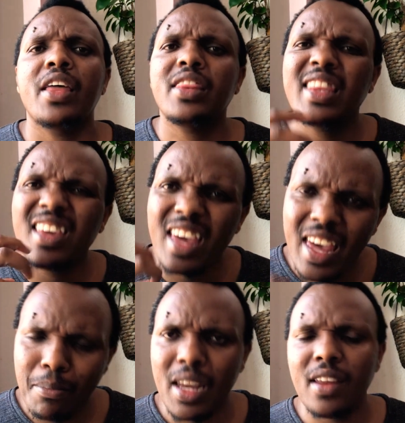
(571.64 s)
the
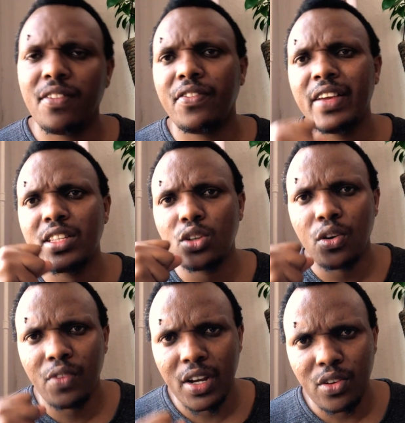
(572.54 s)
benefits
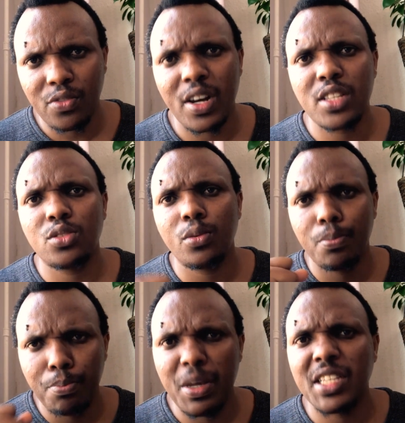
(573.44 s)
of a universal
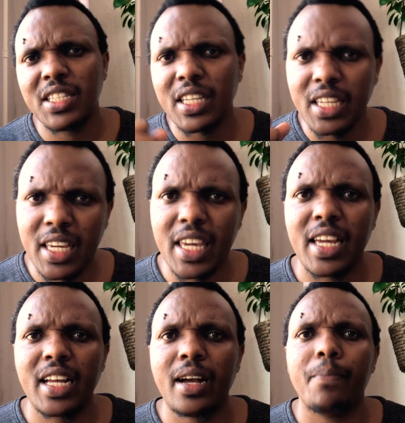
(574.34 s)
basic
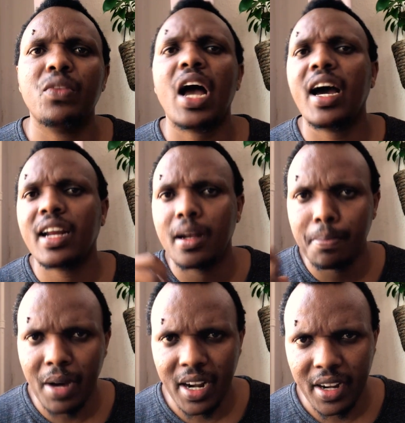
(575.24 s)
income are
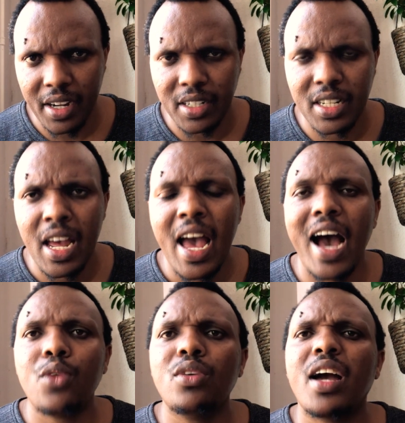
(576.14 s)
unparalleled.
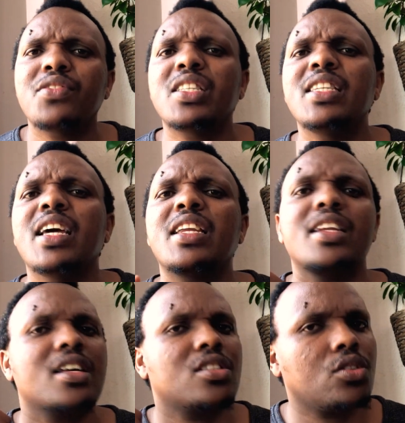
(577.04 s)
And we have seen that it
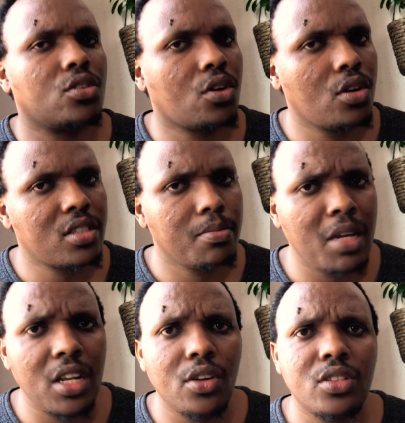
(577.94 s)
does not cost
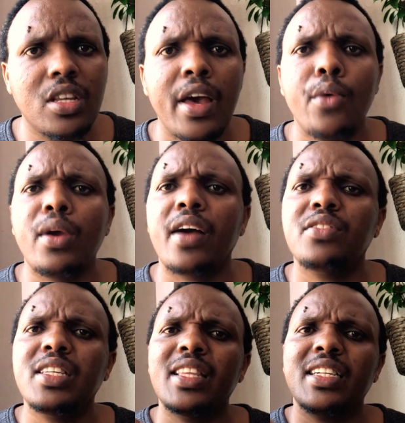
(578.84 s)
millions. We have
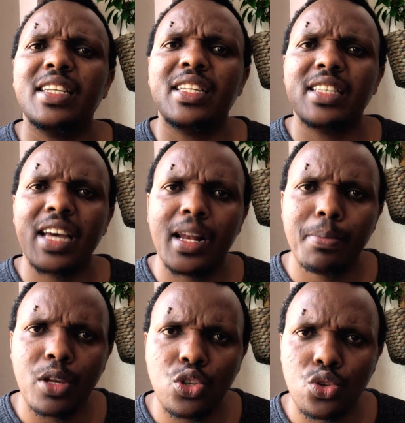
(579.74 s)
seen that it is
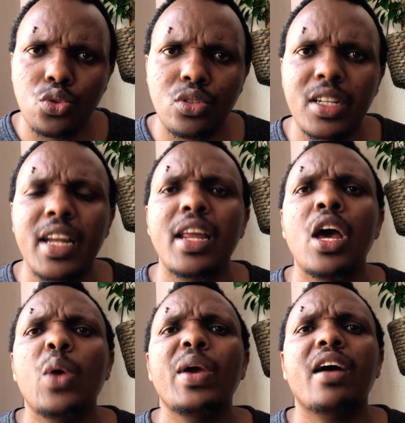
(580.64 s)
helping children.
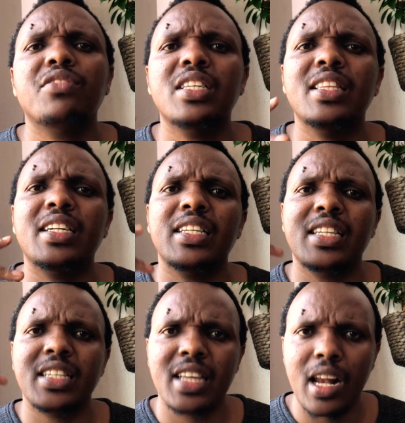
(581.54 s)
We have seen that it
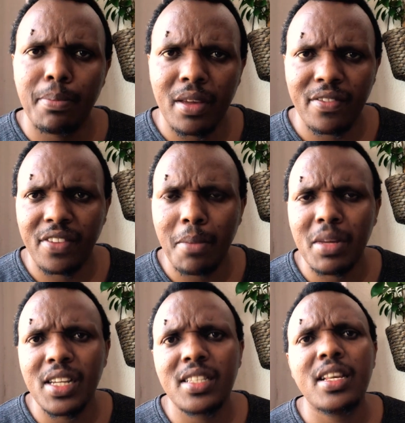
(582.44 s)
is helping
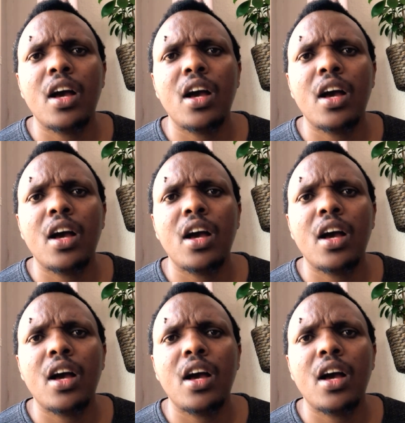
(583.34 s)
families